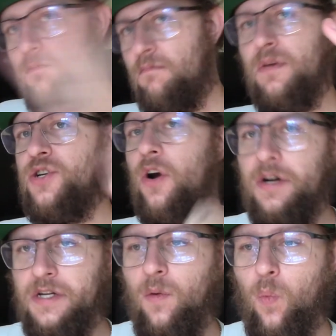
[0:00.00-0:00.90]

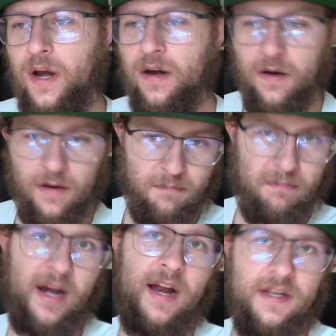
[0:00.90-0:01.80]
majority window,
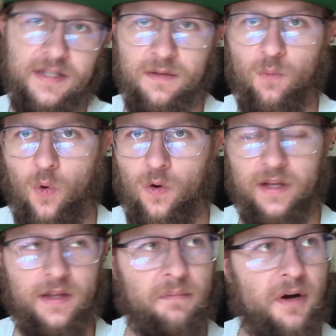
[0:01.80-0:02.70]
but it has some wall at
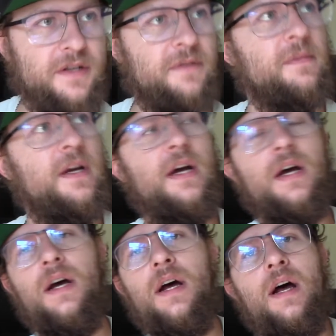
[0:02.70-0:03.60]
the bottom.
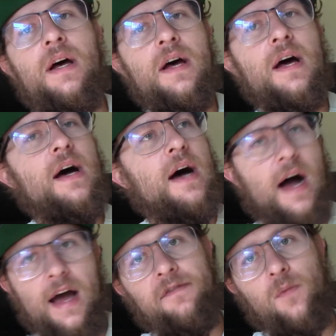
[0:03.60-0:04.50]

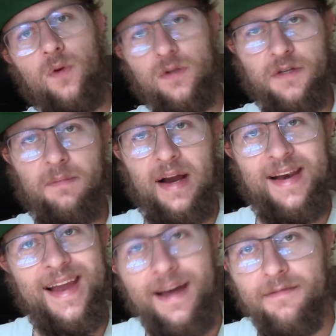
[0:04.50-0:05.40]
I have a wall to my
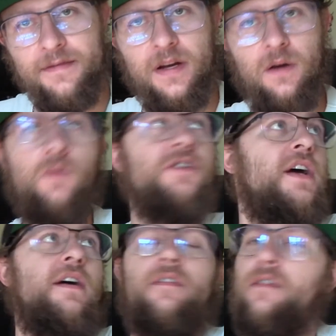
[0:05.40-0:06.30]
left, which
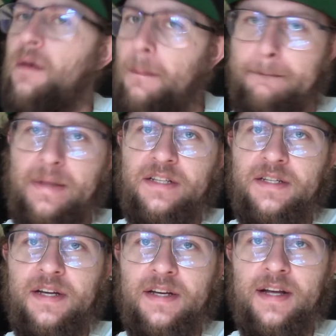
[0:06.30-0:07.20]
has
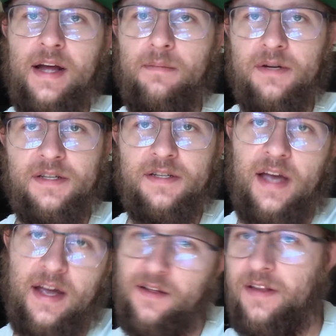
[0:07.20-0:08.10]
built-in cupboards,
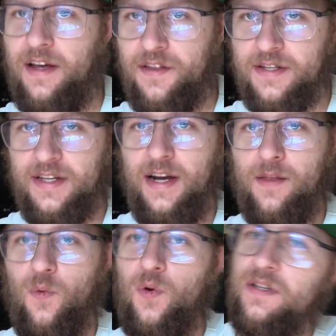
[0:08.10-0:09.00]
and on the other side of the
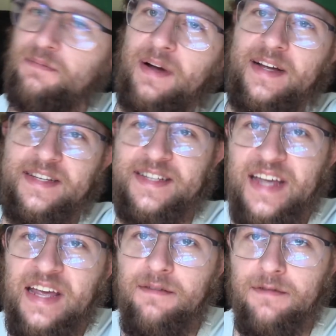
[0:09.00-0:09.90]
wall is my
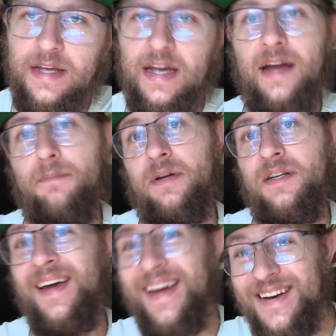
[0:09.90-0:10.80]
TV and
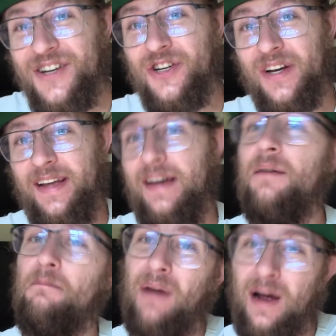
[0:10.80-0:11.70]
potentially
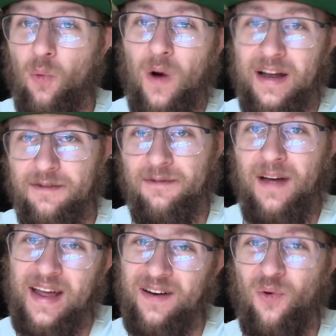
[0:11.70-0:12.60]
my wife
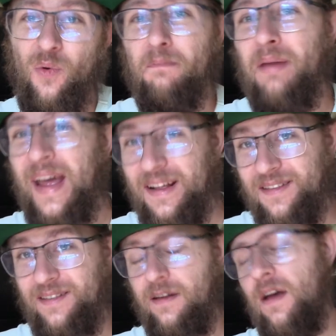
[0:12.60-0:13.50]
and all
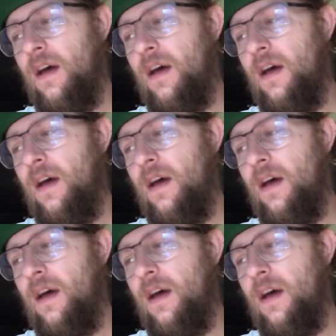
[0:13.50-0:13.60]
pets.